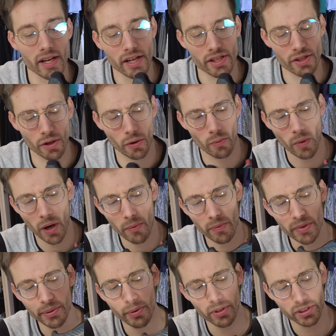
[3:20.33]
So what
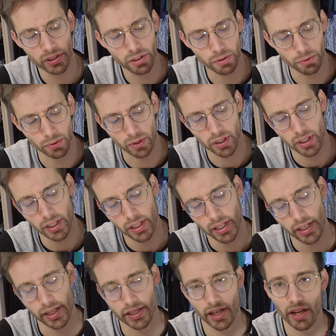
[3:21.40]
we will do
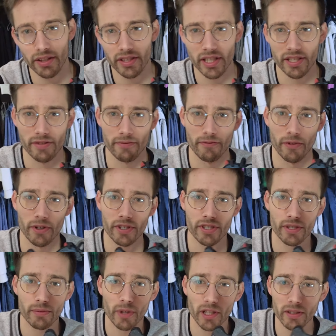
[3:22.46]
is on this
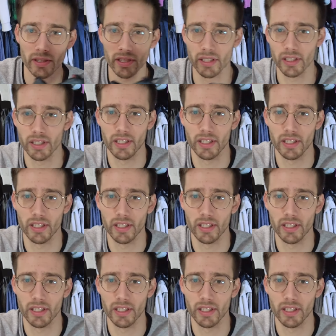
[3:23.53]
first one,